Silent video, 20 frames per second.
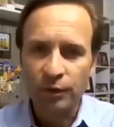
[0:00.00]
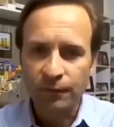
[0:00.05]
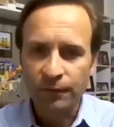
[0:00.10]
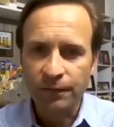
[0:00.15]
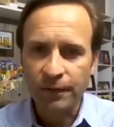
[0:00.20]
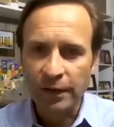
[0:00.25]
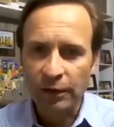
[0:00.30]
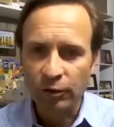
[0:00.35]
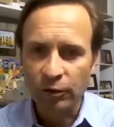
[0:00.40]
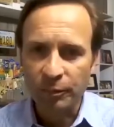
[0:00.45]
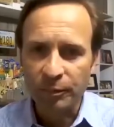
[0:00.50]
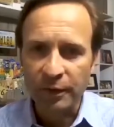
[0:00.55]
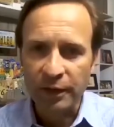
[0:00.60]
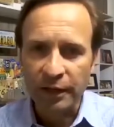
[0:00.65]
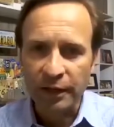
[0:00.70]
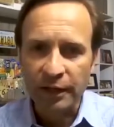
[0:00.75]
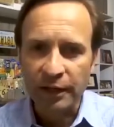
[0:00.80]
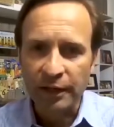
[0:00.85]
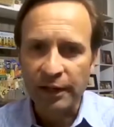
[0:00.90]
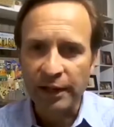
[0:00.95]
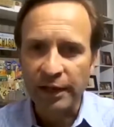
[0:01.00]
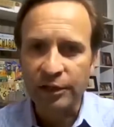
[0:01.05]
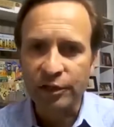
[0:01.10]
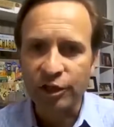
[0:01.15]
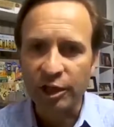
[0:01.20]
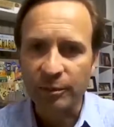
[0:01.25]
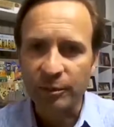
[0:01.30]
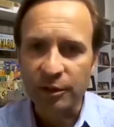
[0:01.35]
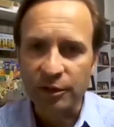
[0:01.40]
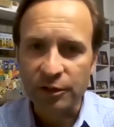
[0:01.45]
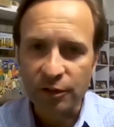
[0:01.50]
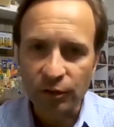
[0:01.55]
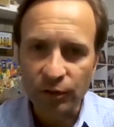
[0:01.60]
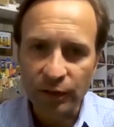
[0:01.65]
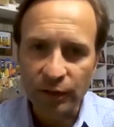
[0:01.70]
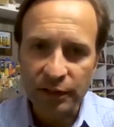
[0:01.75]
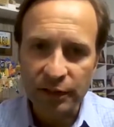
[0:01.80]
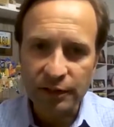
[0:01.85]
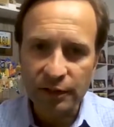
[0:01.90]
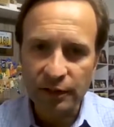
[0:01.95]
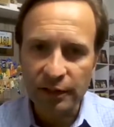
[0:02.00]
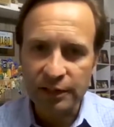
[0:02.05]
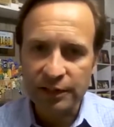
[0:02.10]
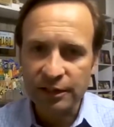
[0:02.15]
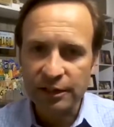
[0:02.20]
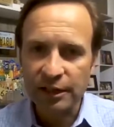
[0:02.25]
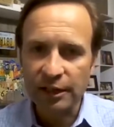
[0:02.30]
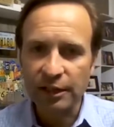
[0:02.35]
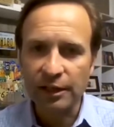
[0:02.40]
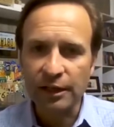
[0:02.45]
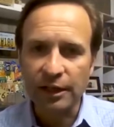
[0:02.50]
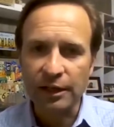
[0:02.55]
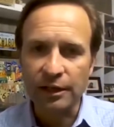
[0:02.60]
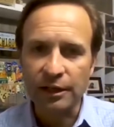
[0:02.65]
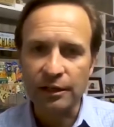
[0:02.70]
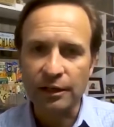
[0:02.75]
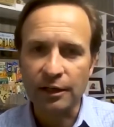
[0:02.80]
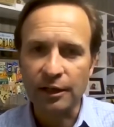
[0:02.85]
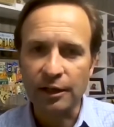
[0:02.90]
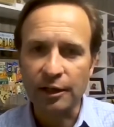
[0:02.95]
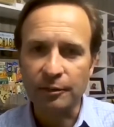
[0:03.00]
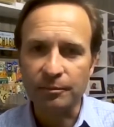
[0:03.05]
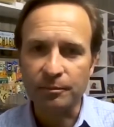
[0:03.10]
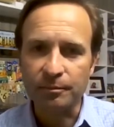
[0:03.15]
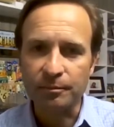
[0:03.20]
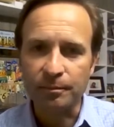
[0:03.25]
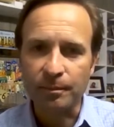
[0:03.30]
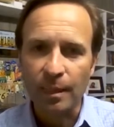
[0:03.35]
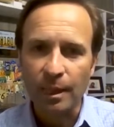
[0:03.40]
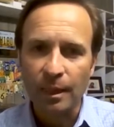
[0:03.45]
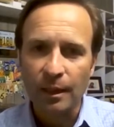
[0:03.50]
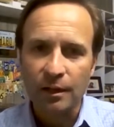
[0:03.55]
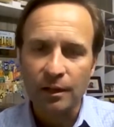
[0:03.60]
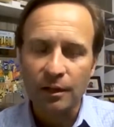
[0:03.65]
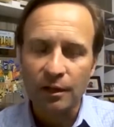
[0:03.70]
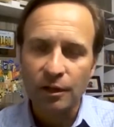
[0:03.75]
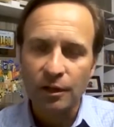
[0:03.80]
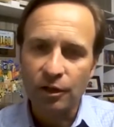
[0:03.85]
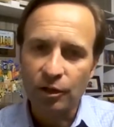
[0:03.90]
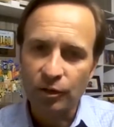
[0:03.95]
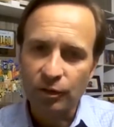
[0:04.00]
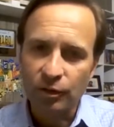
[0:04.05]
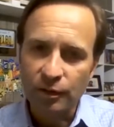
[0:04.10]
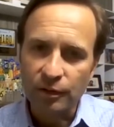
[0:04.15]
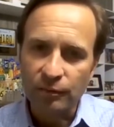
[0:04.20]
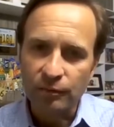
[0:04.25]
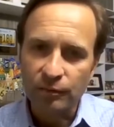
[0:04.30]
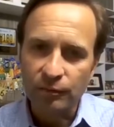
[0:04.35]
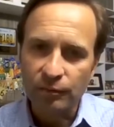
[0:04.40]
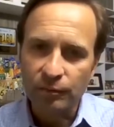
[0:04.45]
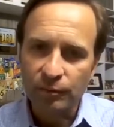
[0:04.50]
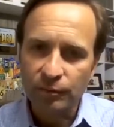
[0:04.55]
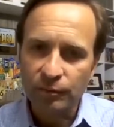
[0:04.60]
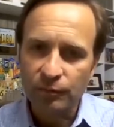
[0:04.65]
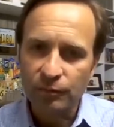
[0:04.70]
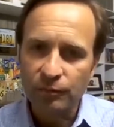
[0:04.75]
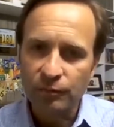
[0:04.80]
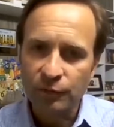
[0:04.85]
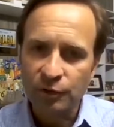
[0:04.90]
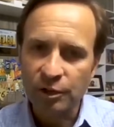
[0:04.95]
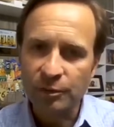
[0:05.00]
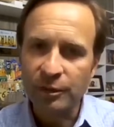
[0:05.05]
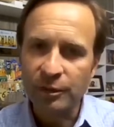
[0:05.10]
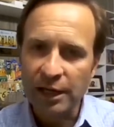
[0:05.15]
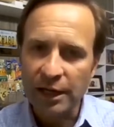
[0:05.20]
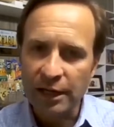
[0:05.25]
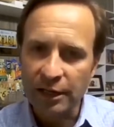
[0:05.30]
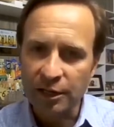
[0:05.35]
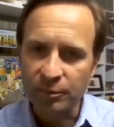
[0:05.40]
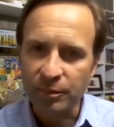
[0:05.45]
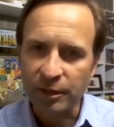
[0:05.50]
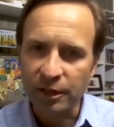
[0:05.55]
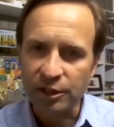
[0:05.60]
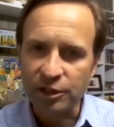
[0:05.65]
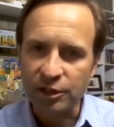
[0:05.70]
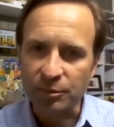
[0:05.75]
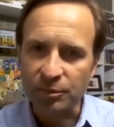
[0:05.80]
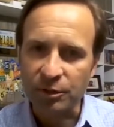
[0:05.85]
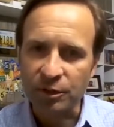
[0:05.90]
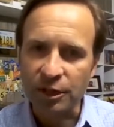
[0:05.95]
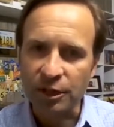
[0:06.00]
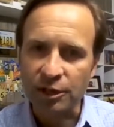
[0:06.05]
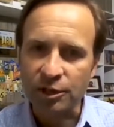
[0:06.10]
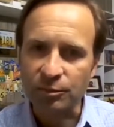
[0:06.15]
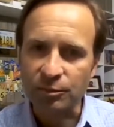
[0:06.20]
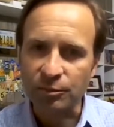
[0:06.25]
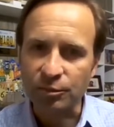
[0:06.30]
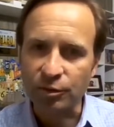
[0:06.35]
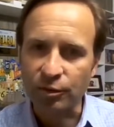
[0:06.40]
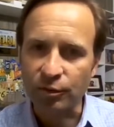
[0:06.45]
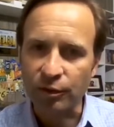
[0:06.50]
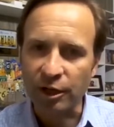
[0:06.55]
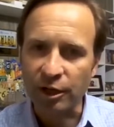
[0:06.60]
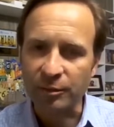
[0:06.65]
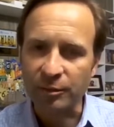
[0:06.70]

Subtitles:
follow-up on that, Jamie. So let's say that, that somebody had the Paycheck Protection Program.